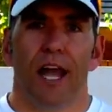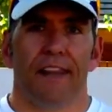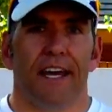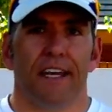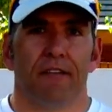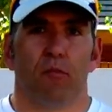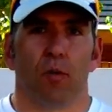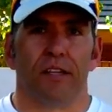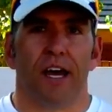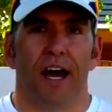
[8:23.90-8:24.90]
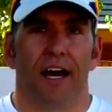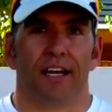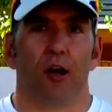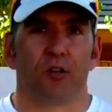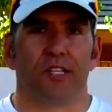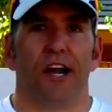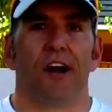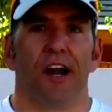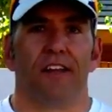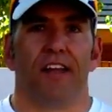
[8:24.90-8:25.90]
And then when Coach
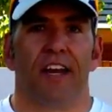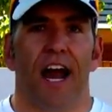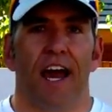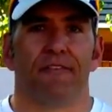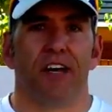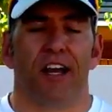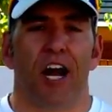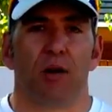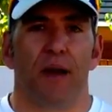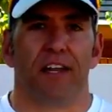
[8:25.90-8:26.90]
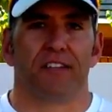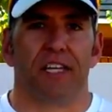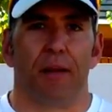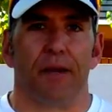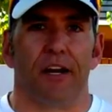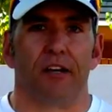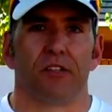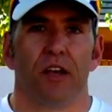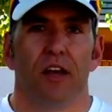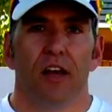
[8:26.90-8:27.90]
Sarah and I have done Ironman the same
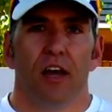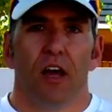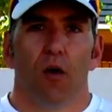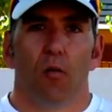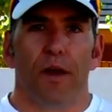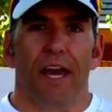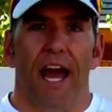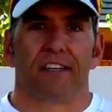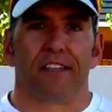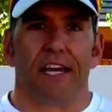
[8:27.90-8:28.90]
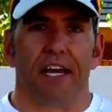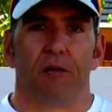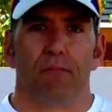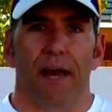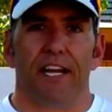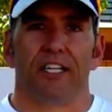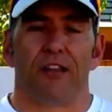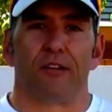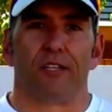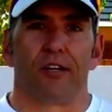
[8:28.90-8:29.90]
years, we actually made each
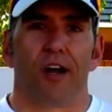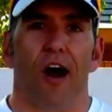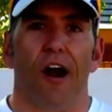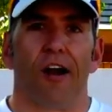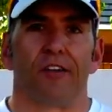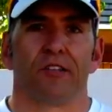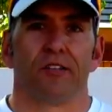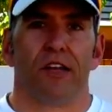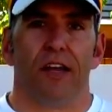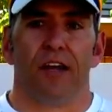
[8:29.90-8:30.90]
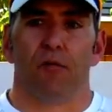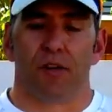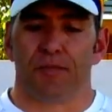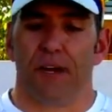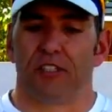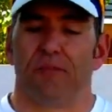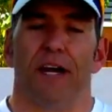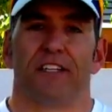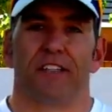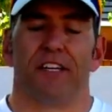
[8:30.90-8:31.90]
other little cards with special
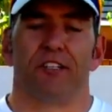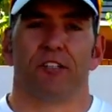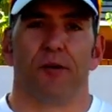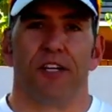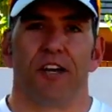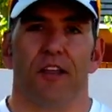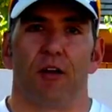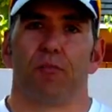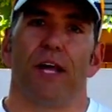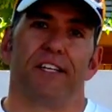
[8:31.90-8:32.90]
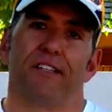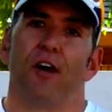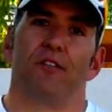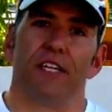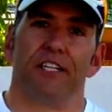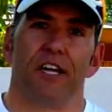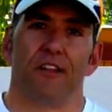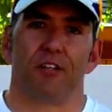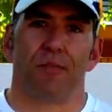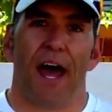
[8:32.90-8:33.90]
messages to each other, placed those in each
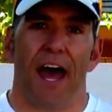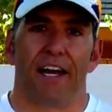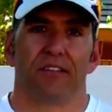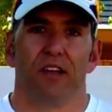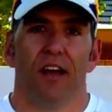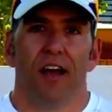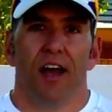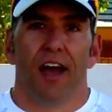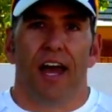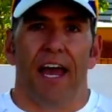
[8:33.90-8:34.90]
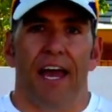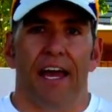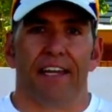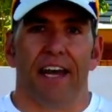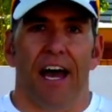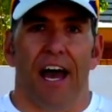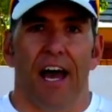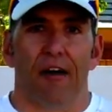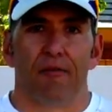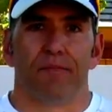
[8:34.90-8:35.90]
other's bags, and
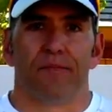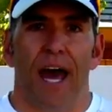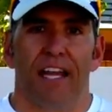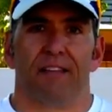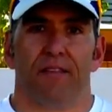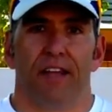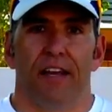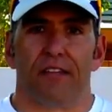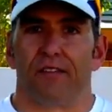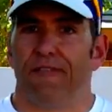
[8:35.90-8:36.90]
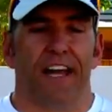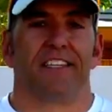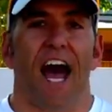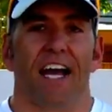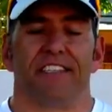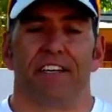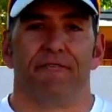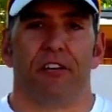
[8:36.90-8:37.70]
that is fantastic.